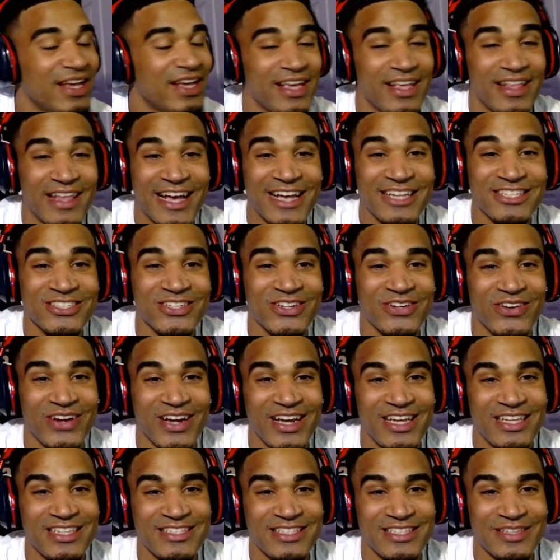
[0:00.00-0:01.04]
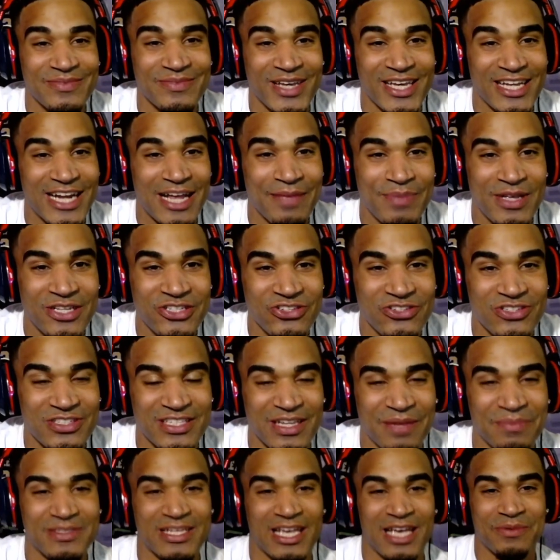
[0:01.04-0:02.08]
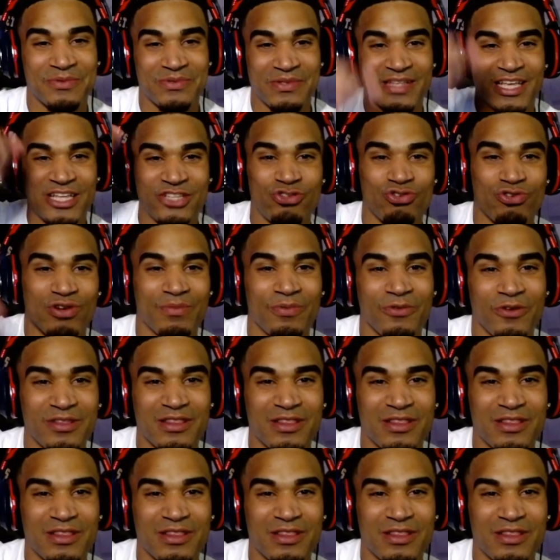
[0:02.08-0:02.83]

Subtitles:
That's crazy, man. I bet you sometimes when they dribble it,